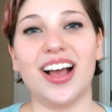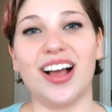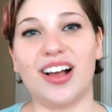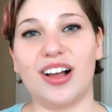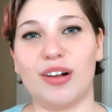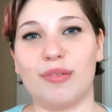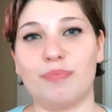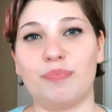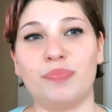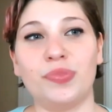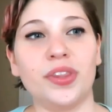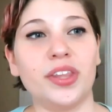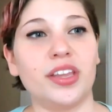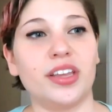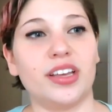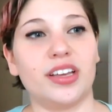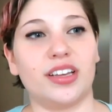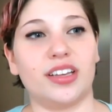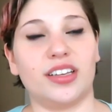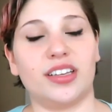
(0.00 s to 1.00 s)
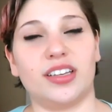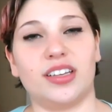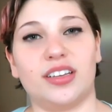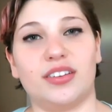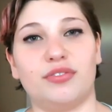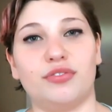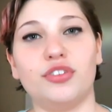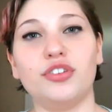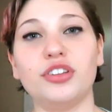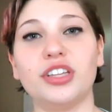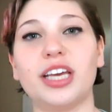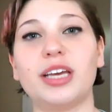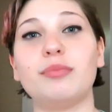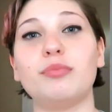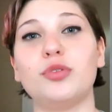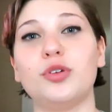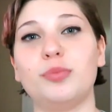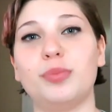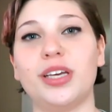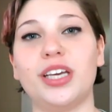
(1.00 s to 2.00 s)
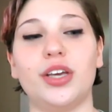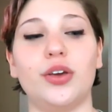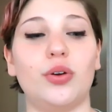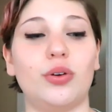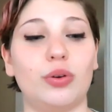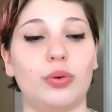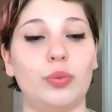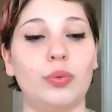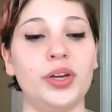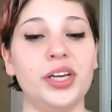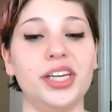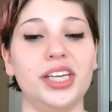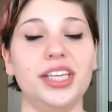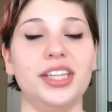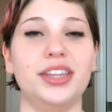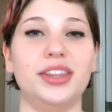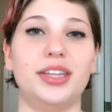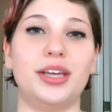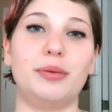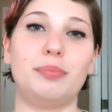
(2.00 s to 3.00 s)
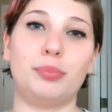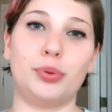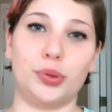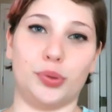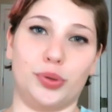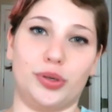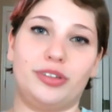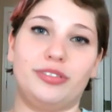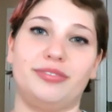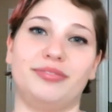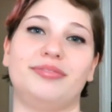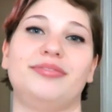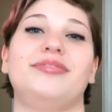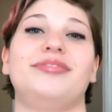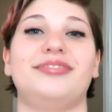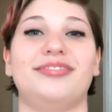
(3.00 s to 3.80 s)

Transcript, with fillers: Um, full name would be Winnie the Poodle,